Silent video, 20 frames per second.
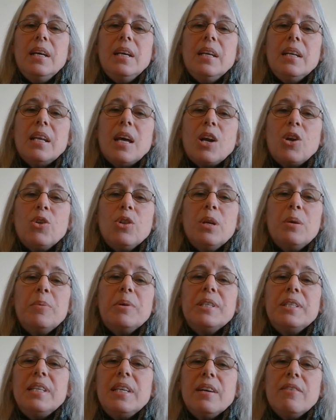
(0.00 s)
Not only
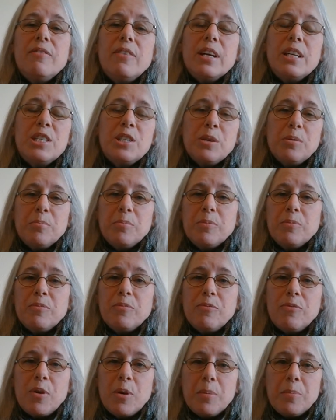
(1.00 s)
was he a victim
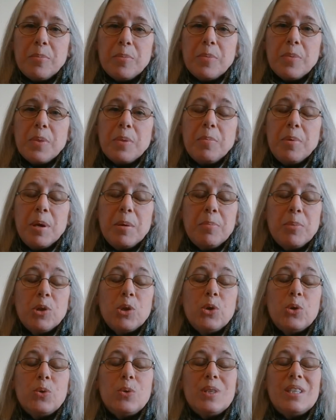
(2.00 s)
from the people
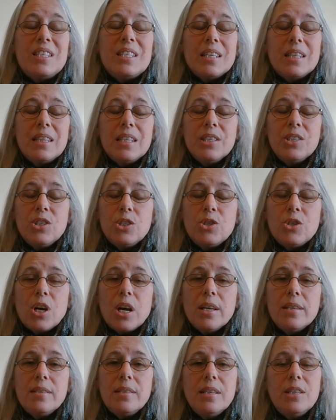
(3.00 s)
who did this
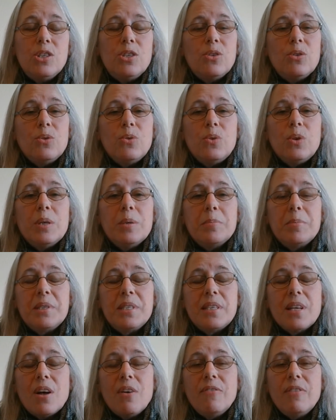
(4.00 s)
atrocity to
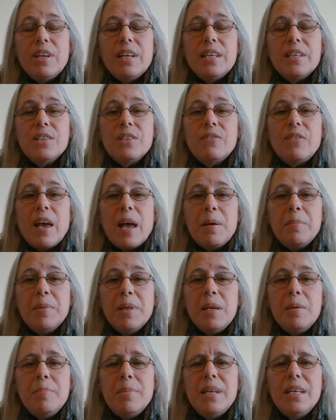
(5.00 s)
himself and his
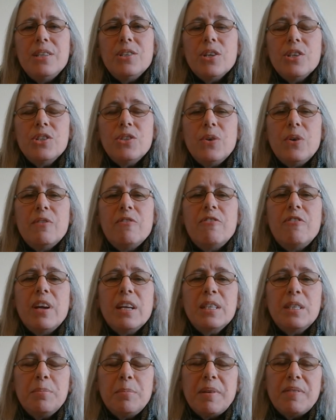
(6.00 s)
family, but he's also a
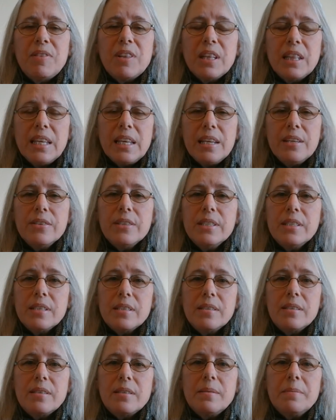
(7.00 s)
victim of the legal
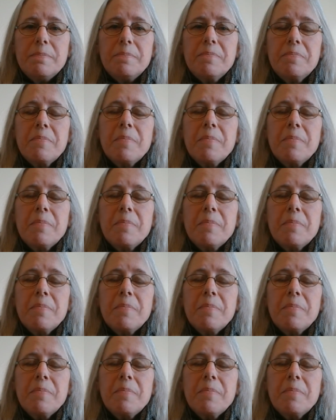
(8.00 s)
system,